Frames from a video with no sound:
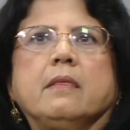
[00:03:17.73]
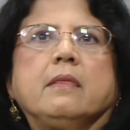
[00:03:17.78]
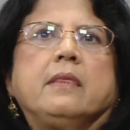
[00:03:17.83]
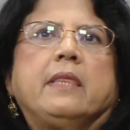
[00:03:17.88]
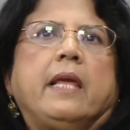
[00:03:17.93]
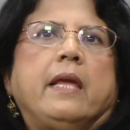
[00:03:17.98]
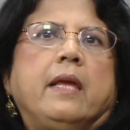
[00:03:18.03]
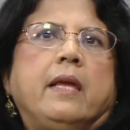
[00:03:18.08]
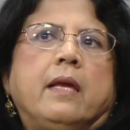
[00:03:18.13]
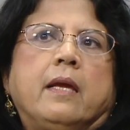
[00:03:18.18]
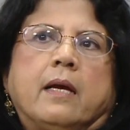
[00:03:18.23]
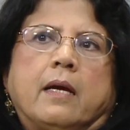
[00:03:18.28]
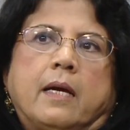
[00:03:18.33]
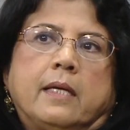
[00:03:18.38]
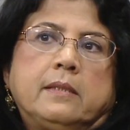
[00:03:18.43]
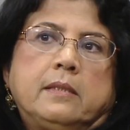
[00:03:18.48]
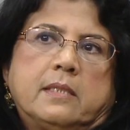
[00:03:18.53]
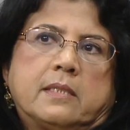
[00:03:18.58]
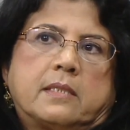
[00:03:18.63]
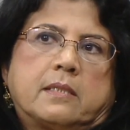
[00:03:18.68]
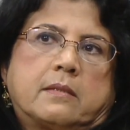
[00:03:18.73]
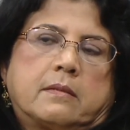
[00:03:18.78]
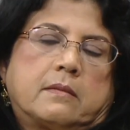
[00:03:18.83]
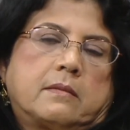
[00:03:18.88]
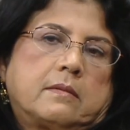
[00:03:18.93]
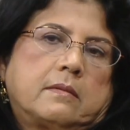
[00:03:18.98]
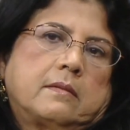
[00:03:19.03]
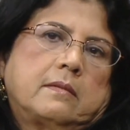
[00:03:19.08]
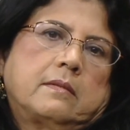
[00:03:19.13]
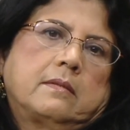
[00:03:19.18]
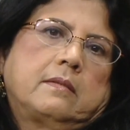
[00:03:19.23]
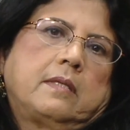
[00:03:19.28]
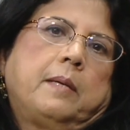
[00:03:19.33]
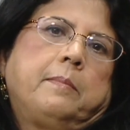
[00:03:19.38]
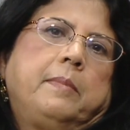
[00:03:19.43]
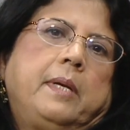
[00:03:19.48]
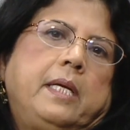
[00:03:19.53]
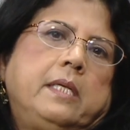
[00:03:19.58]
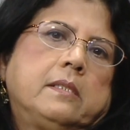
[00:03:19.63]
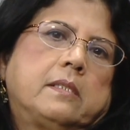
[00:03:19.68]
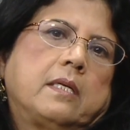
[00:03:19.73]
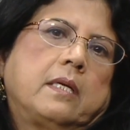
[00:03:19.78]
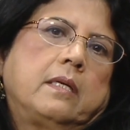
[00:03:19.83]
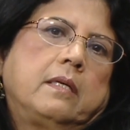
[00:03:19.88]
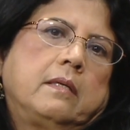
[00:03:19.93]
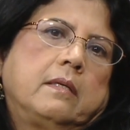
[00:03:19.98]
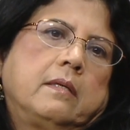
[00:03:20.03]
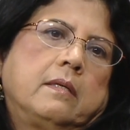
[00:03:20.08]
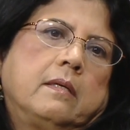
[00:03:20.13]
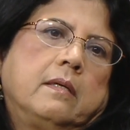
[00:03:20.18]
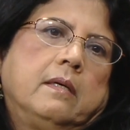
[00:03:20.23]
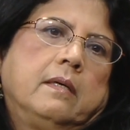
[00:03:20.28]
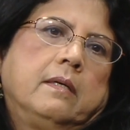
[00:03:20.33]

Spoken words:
they had this amazing,